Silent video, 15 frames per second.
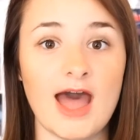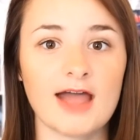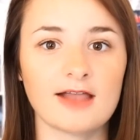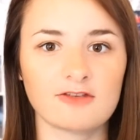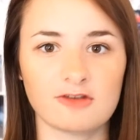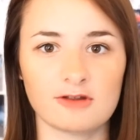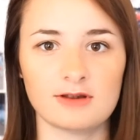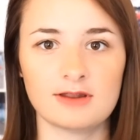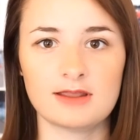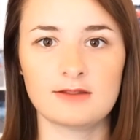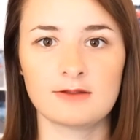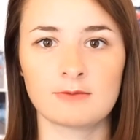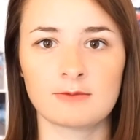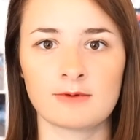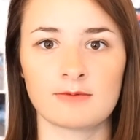
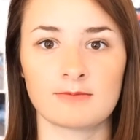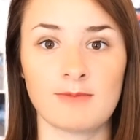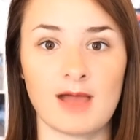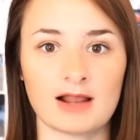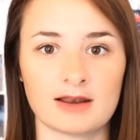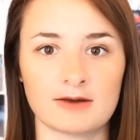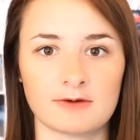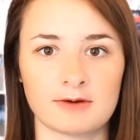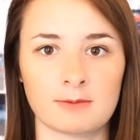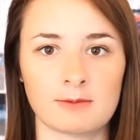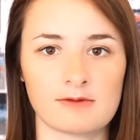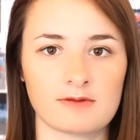actually the McLaren